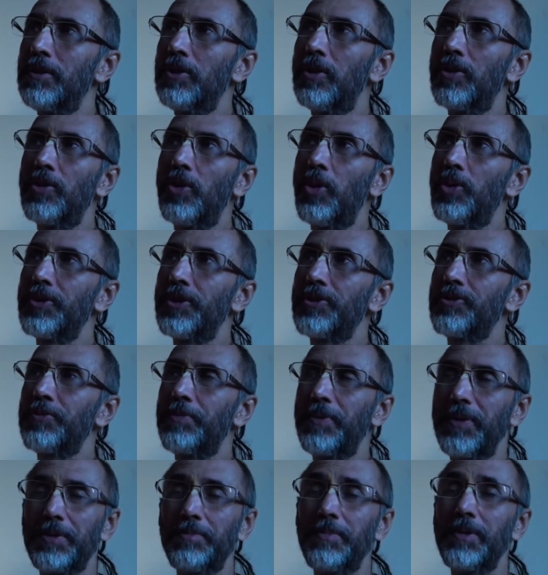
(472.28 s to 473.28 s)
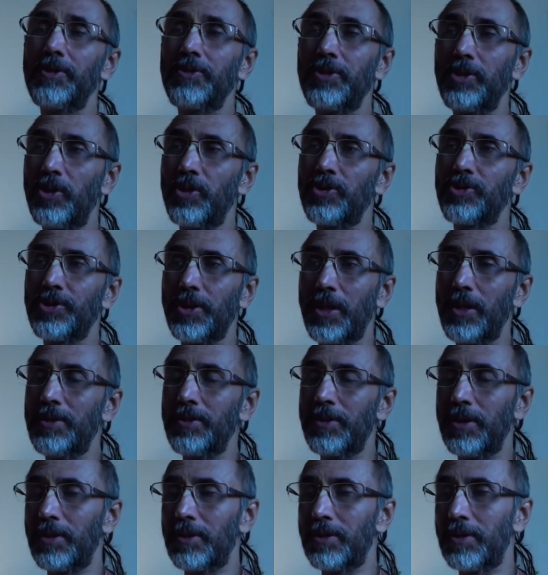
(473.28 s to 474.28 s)
your lotus feet means your
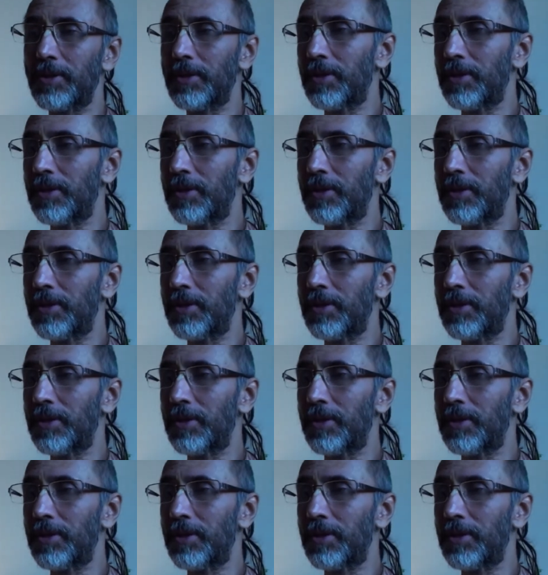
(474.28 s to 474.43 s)
shelter